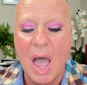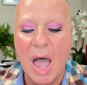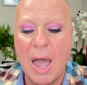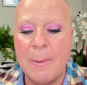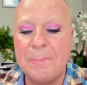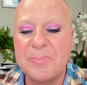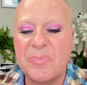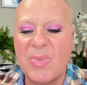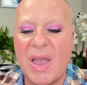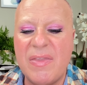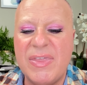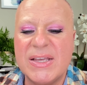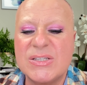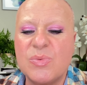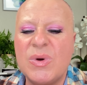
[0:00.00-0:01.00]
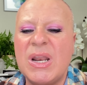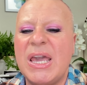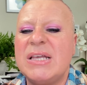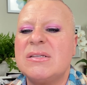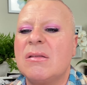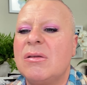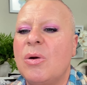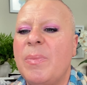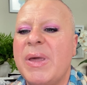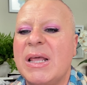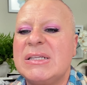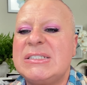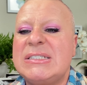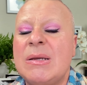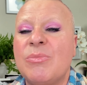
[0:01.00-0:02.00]
Um, this one is a little
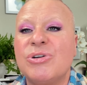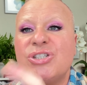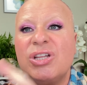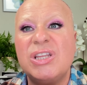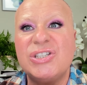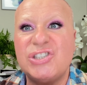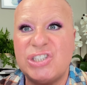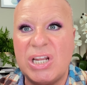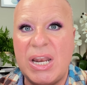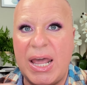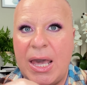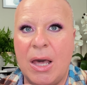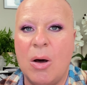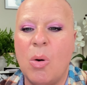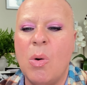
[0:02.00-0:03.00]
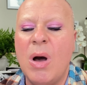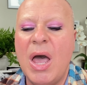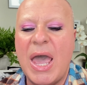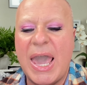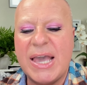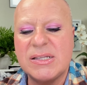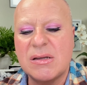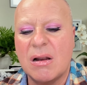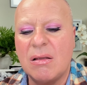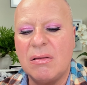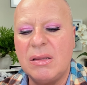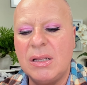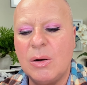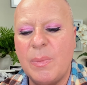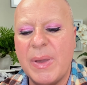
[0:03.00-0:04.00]
bit similar to the Chanel. It's got a
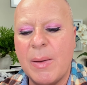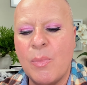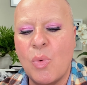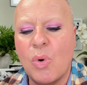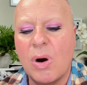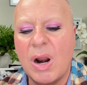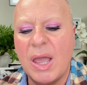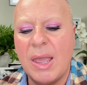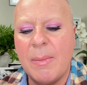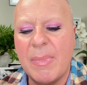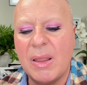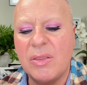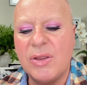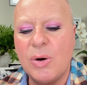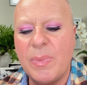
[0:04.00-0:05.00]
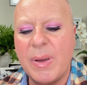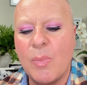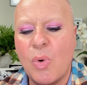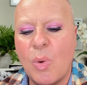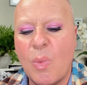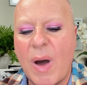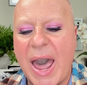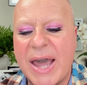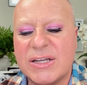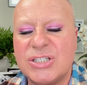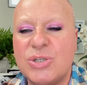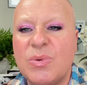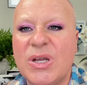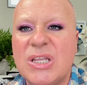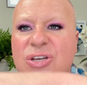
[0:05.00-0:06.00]
little bit more, um, a little bit more wax
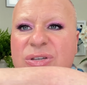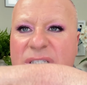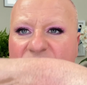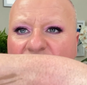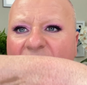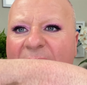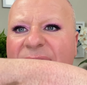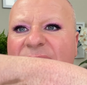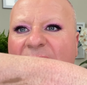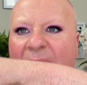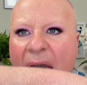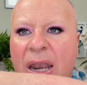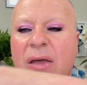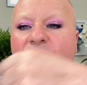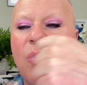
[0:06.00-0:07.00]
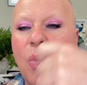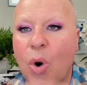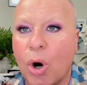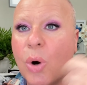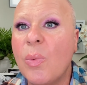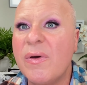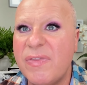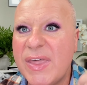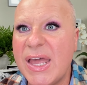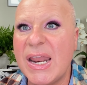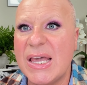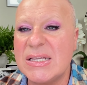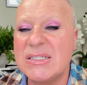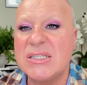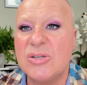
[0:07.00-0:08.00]
to it, you still have to kind of work with it.
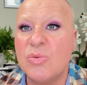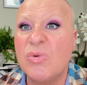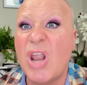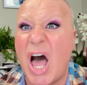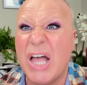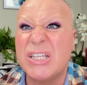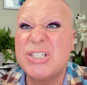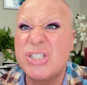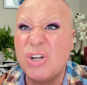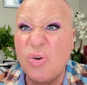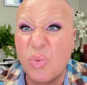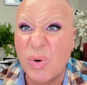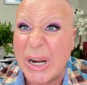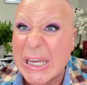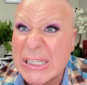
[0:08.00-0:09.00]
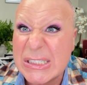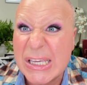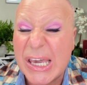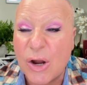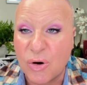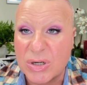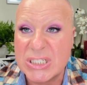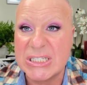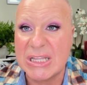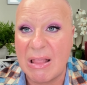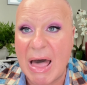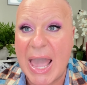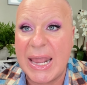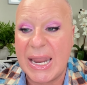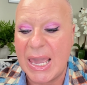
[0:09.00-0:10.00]
It's still not greasy or
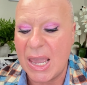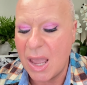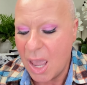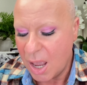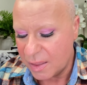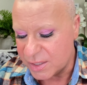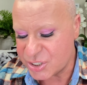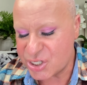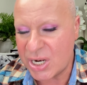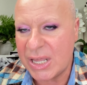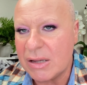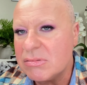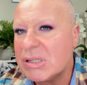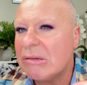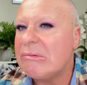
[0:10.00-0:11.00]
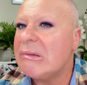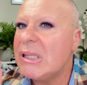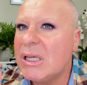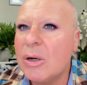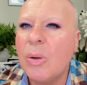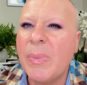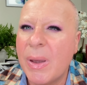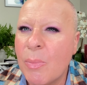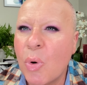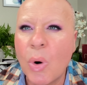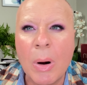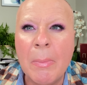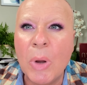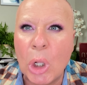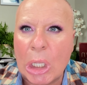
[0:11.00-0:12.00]
slidey. The Chanel's a little bit
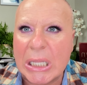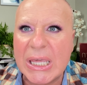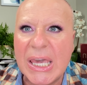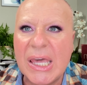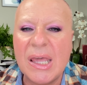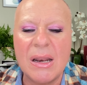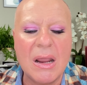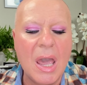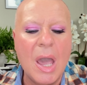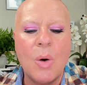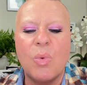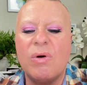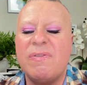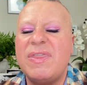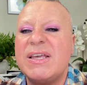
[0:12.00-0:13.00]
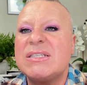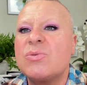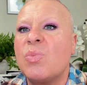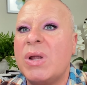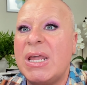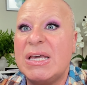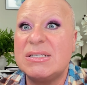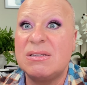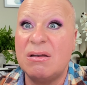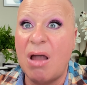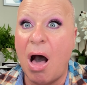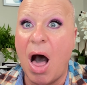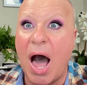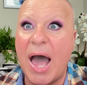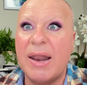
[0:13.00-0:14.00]
more emollient, where this one is
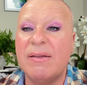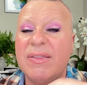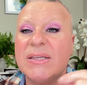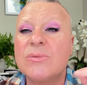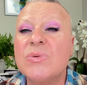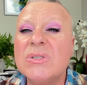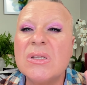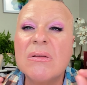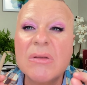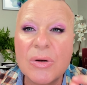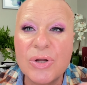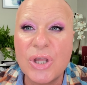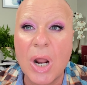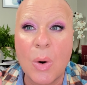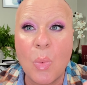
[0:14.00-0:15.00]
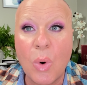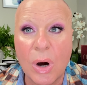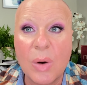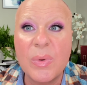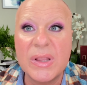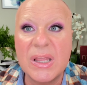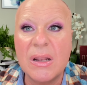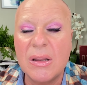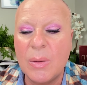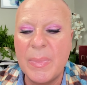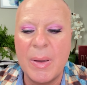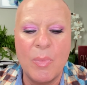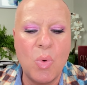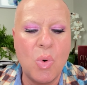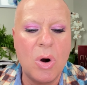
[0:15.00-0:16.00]
not. This one's a little, you got to work with it a little
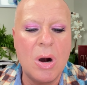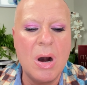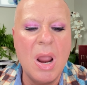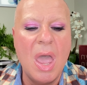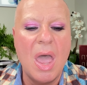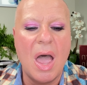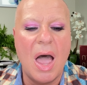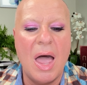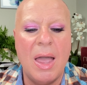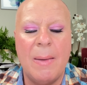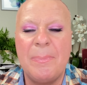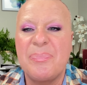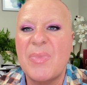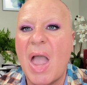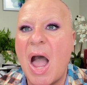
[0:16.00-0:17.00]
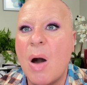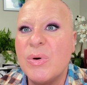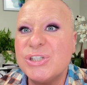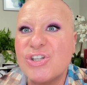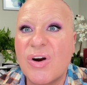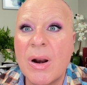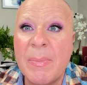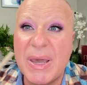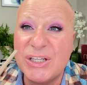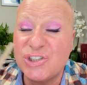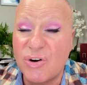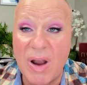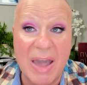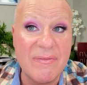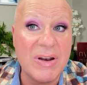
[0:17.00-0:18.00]
bit more. Um, I always try to make
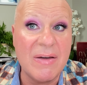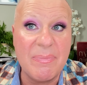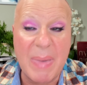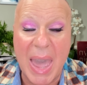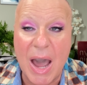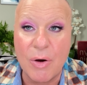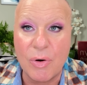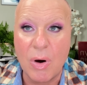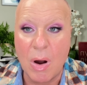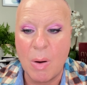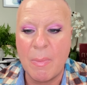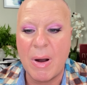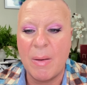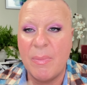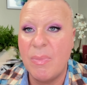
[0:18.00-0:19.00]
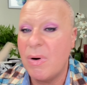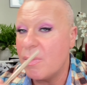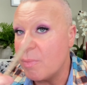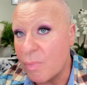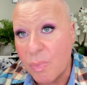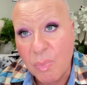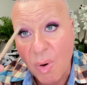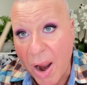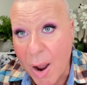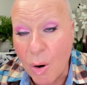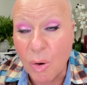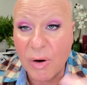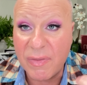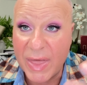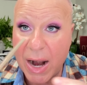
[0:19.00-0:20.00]
sure I have enough powder on my brow
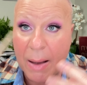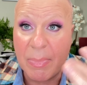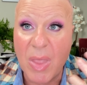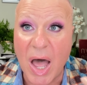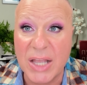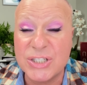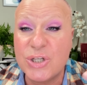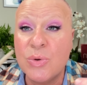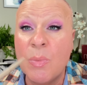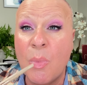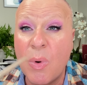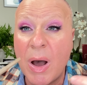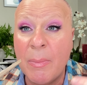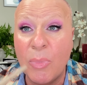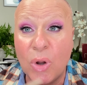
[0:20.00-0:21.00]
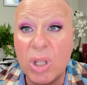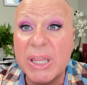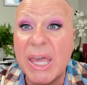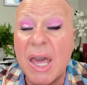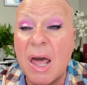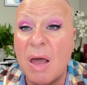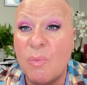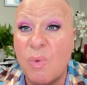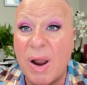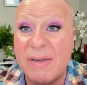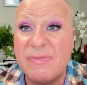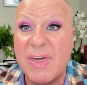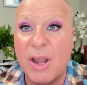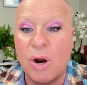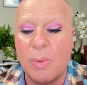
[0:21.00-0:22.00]
or that I'm not too emollient
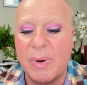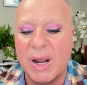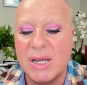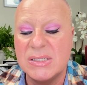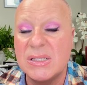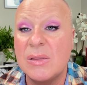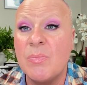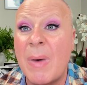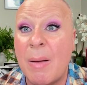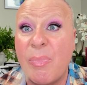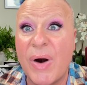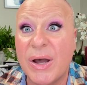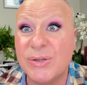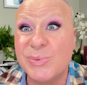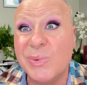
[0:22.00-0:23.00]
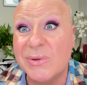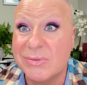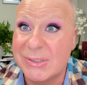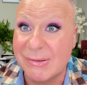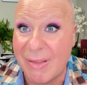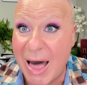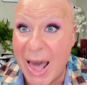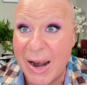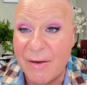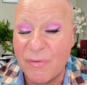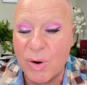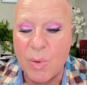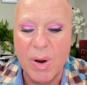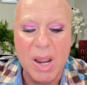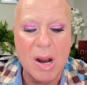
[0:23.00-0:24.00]
right there because my brows will slide
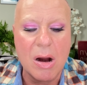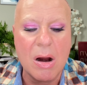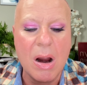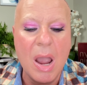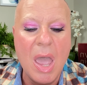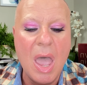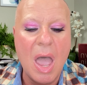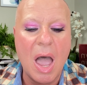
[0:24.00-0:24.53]
everywhere.